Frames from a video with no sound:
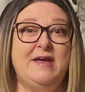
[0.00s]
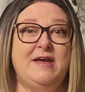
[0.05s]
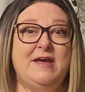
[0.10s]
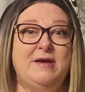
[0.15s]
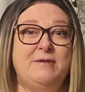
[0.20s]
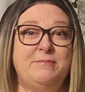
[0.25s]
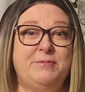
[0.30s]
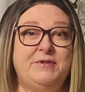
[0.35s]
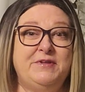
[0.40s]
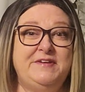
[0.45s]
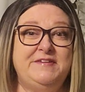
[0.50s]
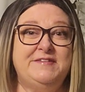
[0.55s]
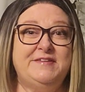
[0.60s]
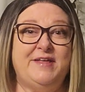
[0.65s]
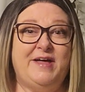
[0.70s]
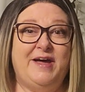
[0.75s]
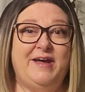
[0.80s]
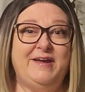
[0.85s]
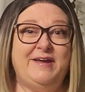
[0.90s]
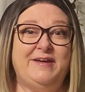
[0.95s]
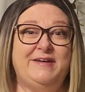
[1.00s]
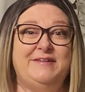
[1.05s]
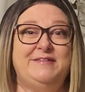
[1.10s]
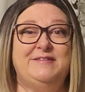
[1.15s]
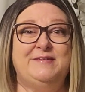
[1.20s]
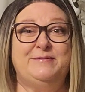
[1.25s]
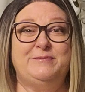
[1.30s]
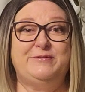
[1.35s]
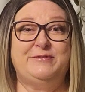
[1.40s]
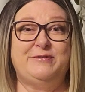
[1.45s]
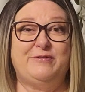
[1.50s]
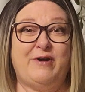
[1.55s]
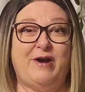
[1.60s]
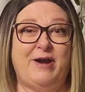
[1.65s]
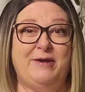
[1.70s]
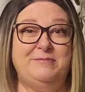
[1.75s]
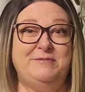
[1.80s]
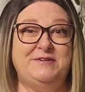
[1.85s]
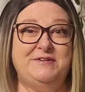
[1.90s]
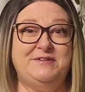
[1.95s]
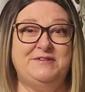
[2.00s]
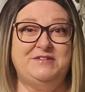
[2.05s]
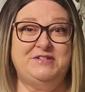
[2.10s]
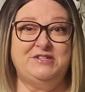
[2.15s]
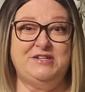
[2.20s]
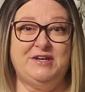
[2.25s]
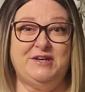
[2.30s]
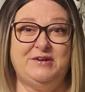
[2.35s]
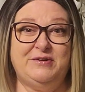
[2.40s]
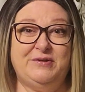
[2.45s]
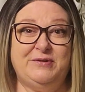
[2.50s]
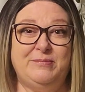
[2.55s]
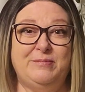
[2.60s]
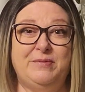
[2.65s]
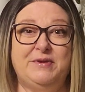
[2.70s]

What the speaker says: And please like and subscribe to the channel,